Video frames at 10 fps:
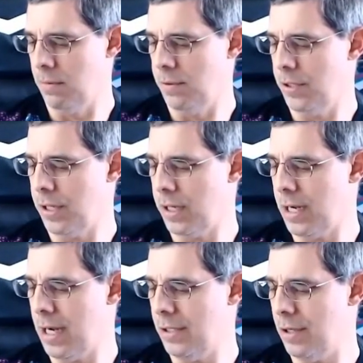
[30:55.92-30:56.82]
Looks like a
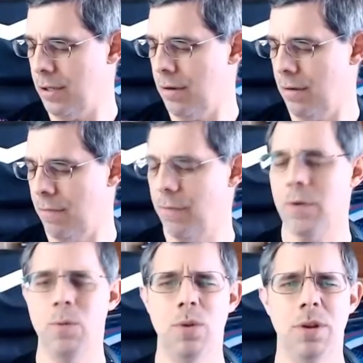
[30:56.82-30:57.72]
guy talking on the
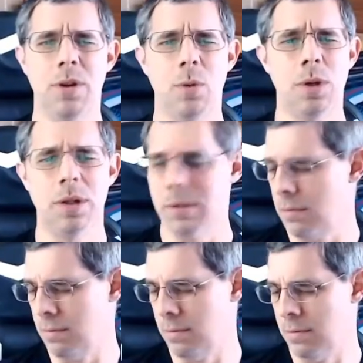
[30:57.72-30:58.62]
phone with a gorilla.
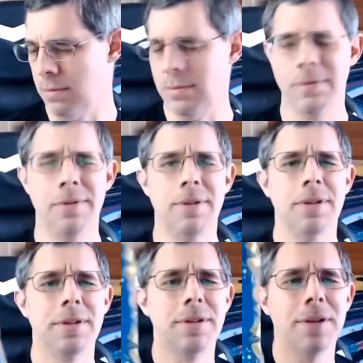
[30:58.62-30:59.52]

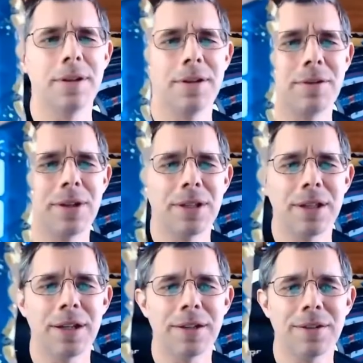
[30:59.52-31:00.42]
I don't get
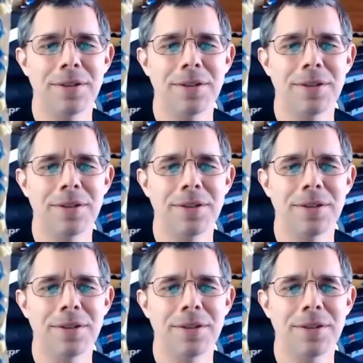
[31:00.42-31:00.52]
that.